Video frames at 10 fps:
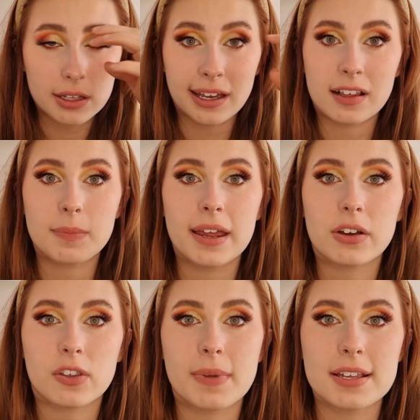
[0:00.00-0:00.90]
Yasme
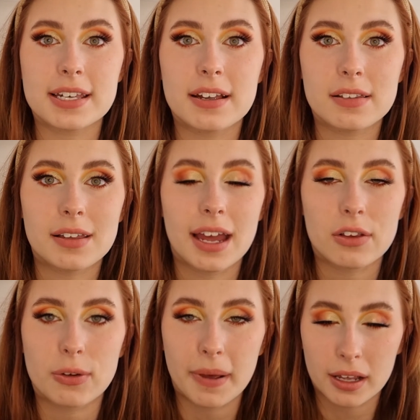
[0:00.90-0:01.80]
Cosmetics
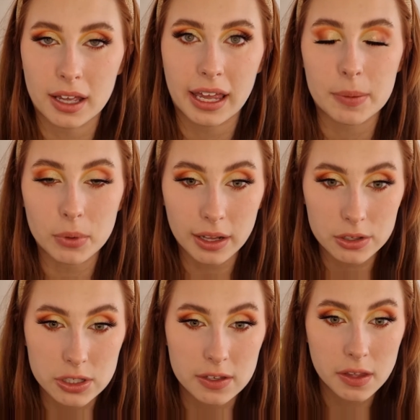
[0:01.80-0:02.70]
X Rebecca Cable
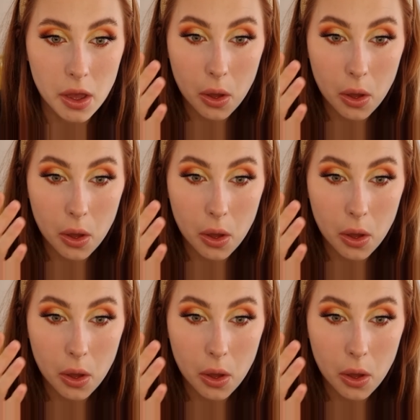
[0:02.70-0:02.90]
lashes,